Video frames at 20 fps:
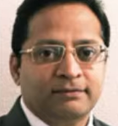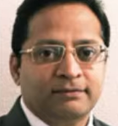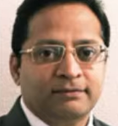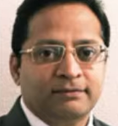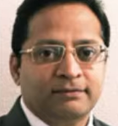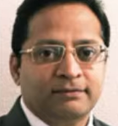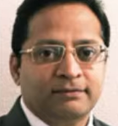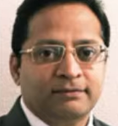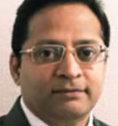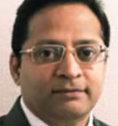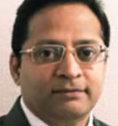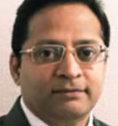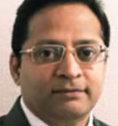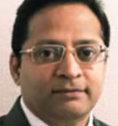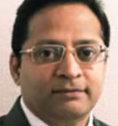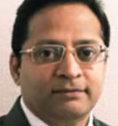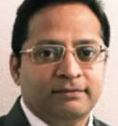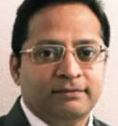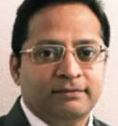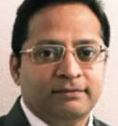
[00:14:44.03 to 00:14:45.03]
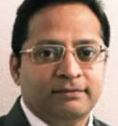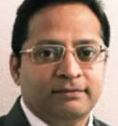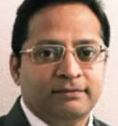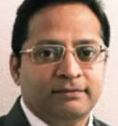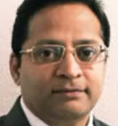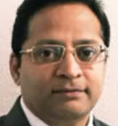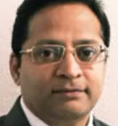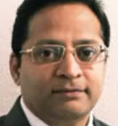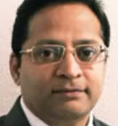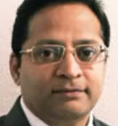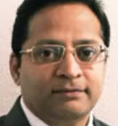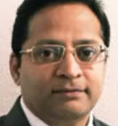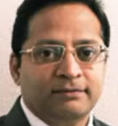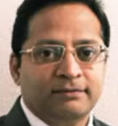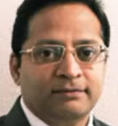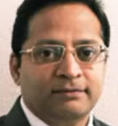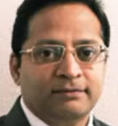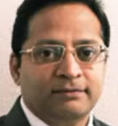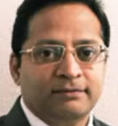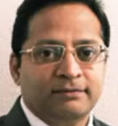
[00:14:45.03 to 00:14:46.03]

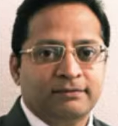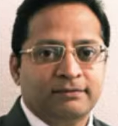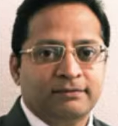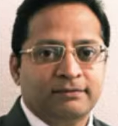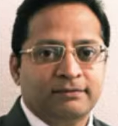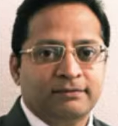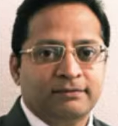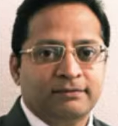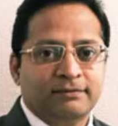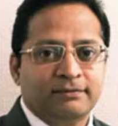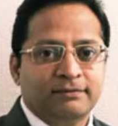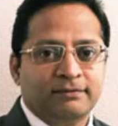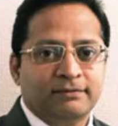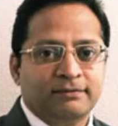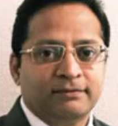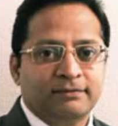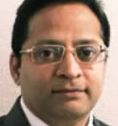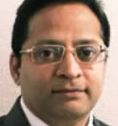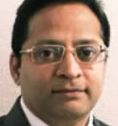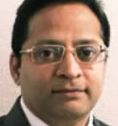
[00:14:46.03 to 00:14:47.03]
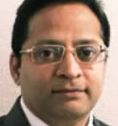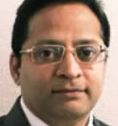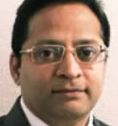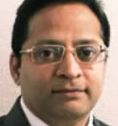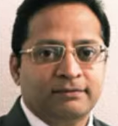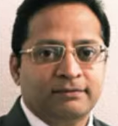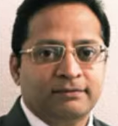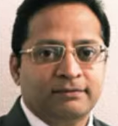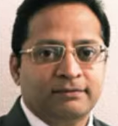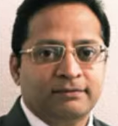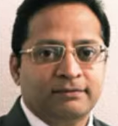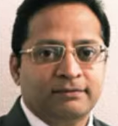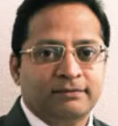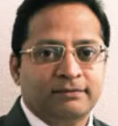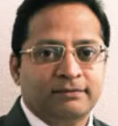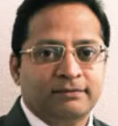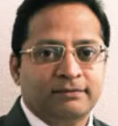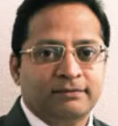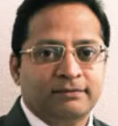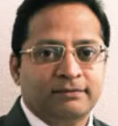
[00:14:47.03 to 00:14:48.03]

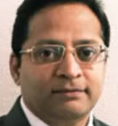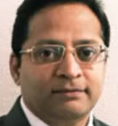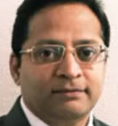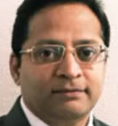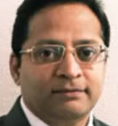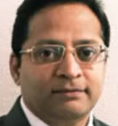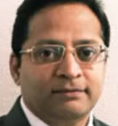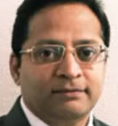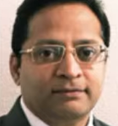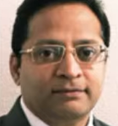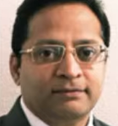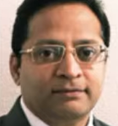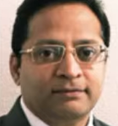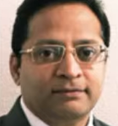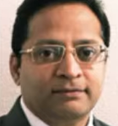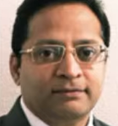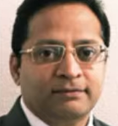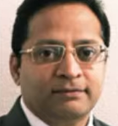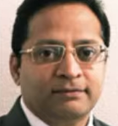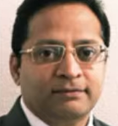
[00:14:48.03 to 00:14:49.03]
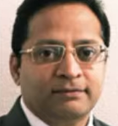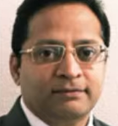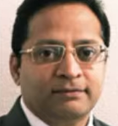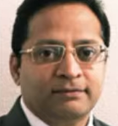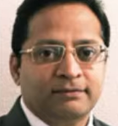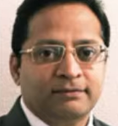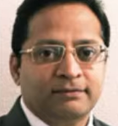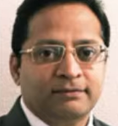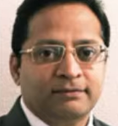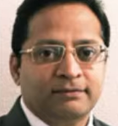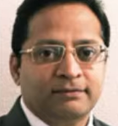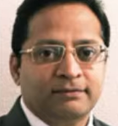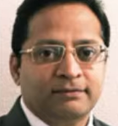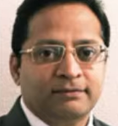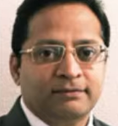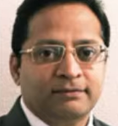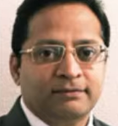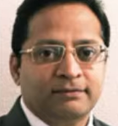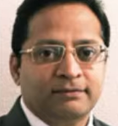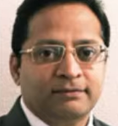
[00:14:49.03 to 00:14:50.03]

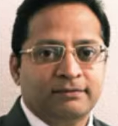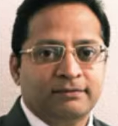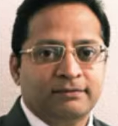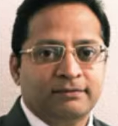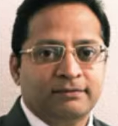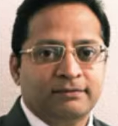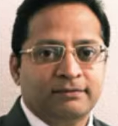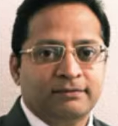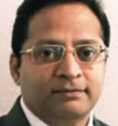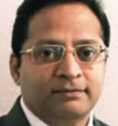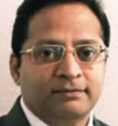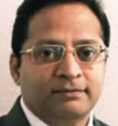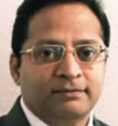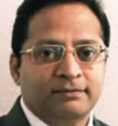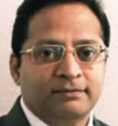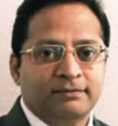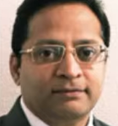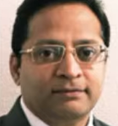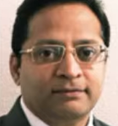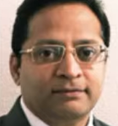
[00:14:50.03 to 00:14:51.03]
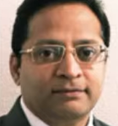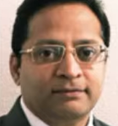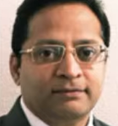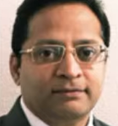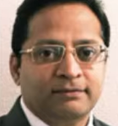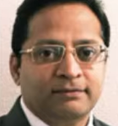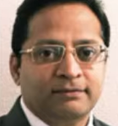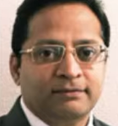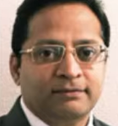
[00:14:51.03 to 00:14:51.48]
[no speech]